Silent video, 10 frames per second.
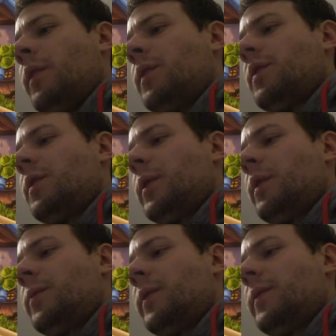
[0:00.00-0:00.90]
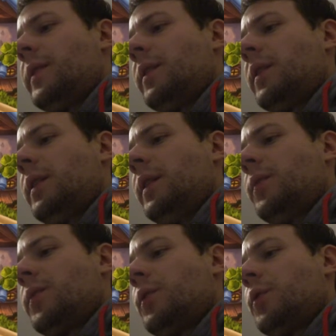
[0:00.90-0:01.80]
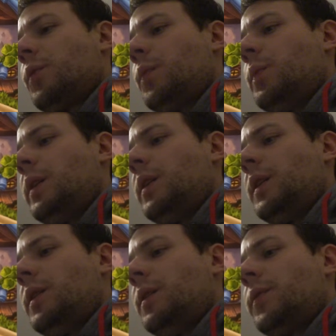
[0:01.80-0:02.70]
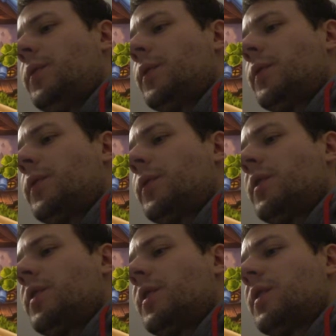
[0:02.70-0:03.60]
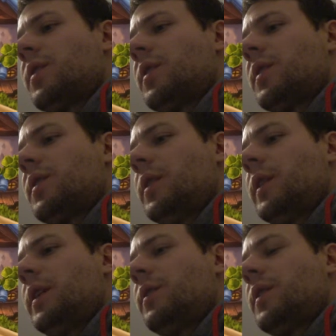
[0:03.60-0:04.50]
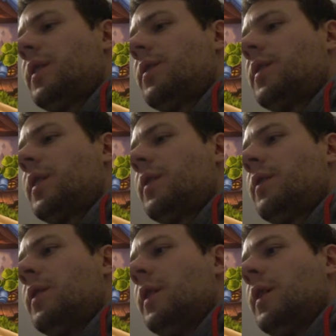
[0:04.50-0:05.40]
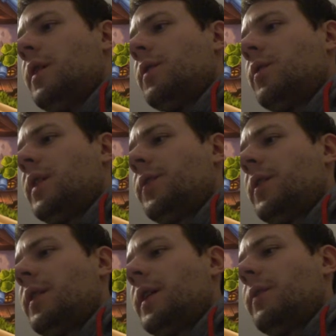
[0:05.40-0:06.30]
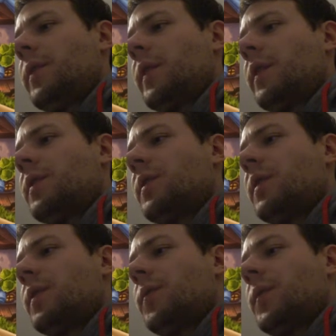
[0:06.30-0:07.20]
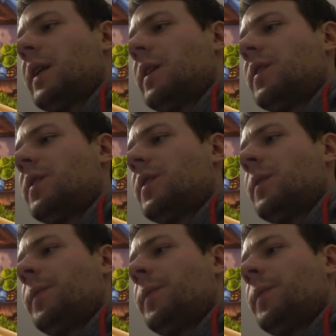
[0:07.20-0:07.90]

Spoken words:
So Edwin Van Cleef could be 4, 4, 6, 6, 8, 8, 10, 10. So definitely everything is hitting face.